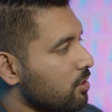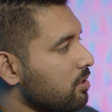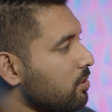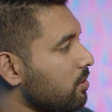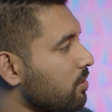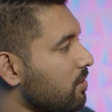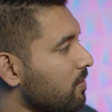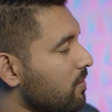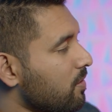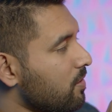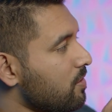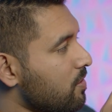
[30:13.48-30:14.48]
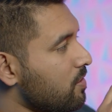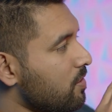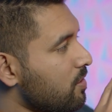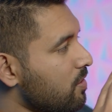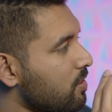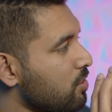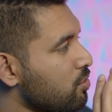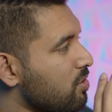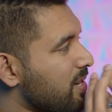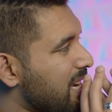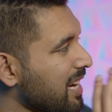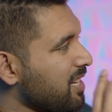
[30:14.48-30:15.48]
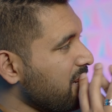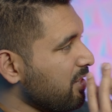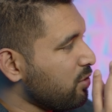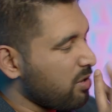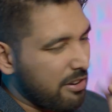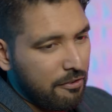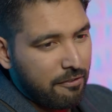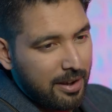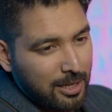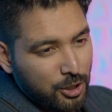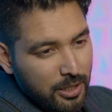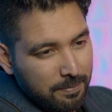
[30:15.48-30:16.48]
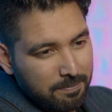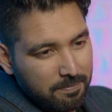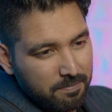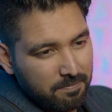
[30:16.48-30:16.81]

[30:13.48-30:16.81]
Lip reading: So, you get into a friendship